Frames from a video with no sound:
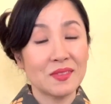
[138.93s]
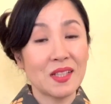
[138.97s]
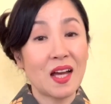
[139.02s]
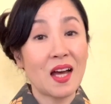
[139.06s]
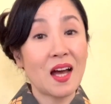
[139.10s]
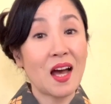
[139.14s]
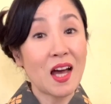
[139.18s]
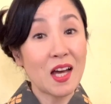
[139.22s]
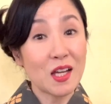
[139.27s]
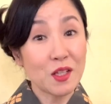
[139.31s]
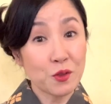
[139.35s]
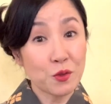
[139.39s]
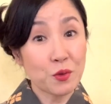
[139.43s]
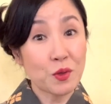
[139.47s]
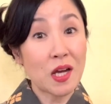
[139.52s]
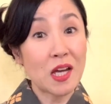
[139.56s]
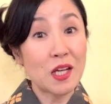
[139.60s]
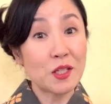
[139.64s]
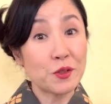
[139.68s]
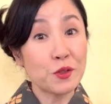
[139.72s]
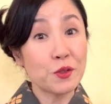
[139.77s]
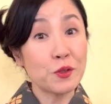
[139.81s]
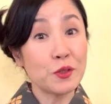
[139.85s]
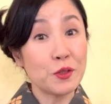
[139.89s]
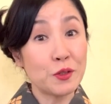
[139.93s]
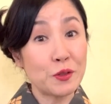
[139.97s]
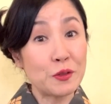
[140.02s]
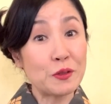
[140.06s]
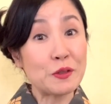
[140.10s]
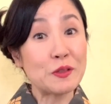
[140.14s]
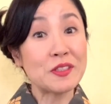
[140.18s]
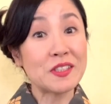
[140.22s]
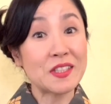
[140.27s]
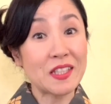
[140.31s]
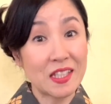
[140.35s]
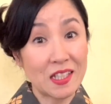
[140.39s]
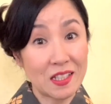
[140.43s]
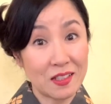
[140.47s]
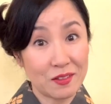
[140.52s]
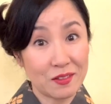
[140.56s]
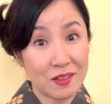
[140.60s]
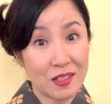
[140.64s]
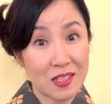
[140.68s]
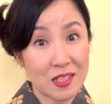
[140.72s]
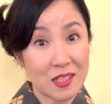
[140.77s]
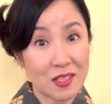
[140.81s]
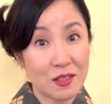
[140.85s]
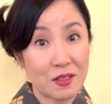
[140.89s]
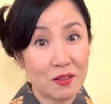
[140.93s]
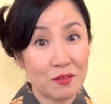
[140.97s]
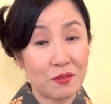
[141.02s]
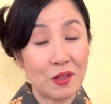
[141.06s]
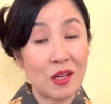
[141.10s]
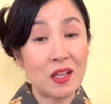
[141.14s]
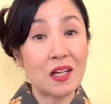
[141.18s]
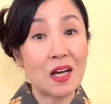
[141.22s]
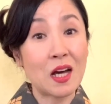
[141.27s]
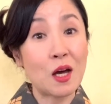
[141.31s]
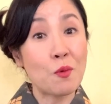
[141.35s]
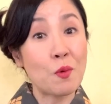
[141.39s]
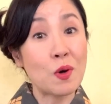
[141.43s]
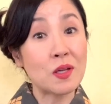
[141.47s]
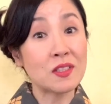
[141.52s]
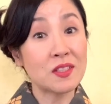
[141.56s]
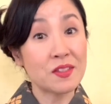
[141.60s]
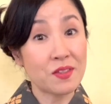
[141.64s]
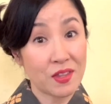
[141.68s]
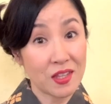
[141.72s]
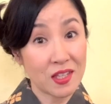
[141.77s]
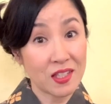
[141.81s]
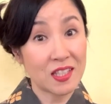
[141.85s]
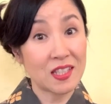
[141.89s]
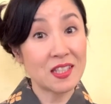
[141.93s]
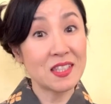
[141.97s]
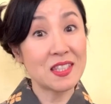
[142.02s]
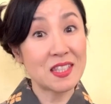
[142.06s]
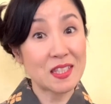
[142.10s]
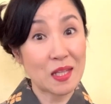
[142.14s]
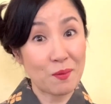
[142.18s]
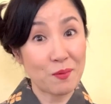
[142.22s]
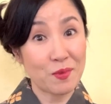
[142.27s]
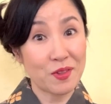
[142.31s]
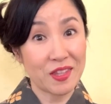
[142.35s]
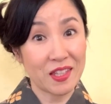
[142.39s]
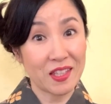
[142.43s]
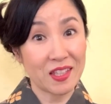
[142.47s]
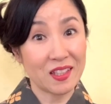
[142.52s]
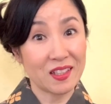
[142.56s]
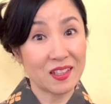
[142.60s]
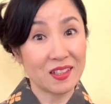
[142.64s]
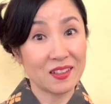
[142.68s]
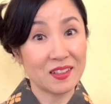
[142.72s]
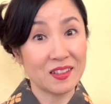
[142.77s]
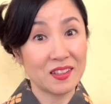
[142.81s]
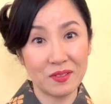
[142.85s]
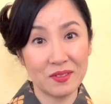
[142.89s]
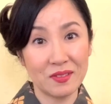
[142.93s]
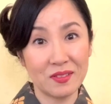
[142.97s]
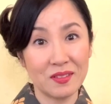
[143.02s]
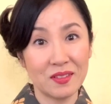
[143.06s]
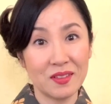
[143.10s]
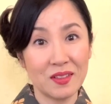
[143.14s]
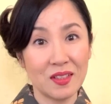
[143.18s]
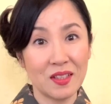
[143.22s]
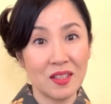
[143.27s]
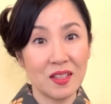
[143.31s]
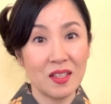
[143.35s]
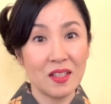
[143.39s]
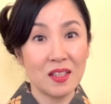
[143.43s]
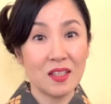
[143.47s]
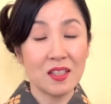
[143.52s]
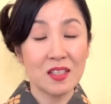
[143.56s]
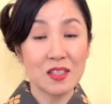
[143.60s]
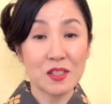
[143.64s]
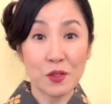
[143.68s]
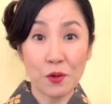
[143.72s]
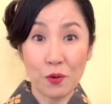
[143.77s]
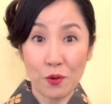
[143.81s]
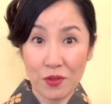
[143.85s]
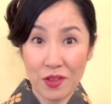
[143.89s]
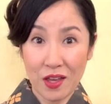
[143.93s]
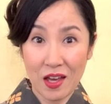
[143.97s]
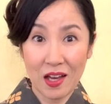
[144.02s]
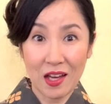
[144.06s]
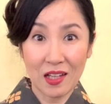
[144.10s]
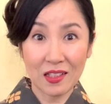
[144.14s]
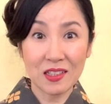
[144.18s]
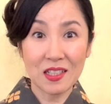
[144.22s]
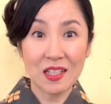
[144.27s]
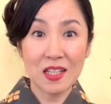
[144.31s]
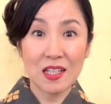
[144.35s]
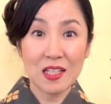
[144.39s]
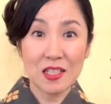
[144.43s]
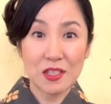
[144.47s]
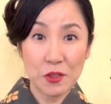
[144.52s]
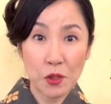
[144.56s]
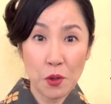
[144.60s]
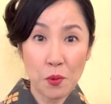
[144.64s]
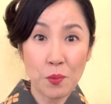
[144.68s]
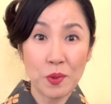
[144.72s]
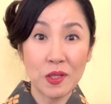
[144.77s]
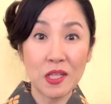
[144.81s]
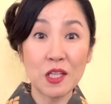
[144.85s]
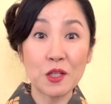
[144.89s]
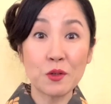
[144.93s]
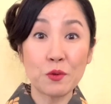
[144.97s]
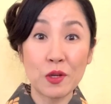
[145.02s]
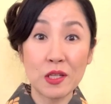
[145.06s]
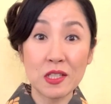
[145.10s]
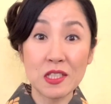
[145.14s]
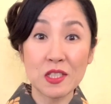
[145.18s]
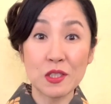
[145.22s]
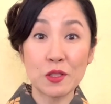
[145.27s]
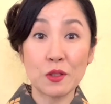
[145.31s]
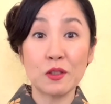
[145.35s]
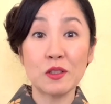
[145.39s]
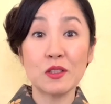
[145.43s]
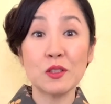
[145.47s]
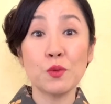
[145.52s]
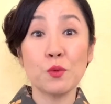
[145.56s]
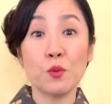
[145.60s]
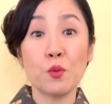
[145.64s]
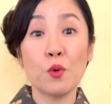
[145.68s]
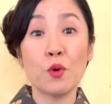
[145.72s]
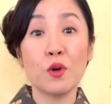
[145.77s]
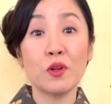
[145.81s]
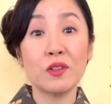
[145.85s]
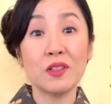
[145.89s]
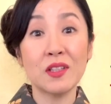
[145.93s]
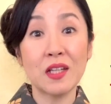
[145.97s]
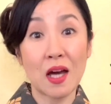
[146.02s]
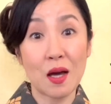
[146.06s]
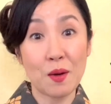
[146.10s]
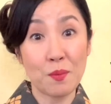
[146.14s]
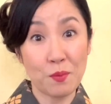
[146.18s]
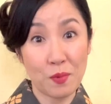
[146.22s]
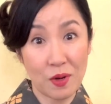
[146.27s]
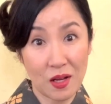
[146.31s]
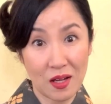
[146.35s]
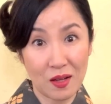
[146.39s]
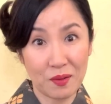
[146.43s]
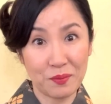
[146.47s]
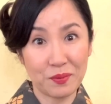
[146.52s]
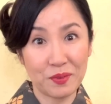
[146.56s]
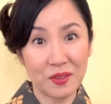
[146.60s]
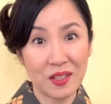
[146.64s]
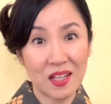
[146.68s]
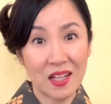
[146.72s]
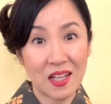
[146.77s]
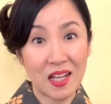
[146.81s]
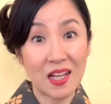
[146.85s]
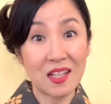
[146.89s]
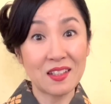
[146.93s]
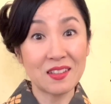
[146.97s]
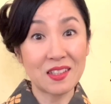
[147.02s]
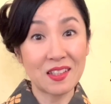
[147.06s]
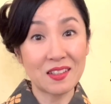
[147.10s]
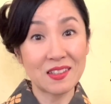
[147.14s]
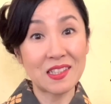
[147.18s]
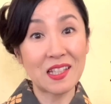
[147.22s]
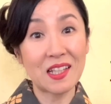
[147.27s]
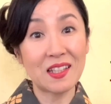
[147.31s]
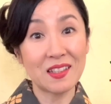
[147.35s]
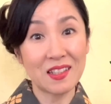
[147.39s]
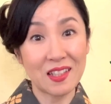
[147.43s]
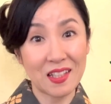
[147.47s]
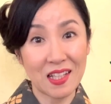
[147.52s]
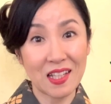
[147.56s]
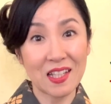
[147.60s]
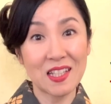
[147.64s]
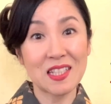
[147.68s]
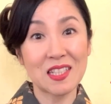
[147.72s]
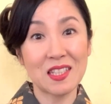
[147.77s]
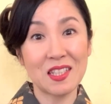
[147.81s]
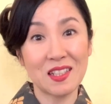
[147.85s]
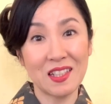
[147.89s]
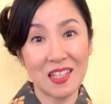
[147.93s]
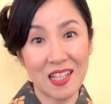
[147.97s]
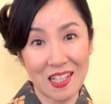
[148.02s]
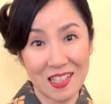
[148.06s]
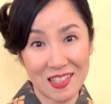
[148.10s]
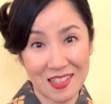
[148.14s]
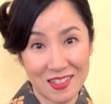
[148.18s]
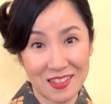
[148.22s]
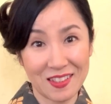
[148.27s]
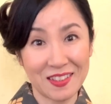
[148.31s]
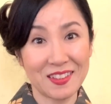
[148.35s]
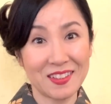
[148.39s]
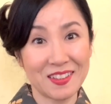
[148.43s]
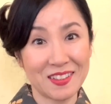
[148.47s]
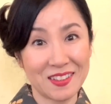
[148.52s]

I tried to use English when I was thinking something, so that so many questions would come up until the next lesson.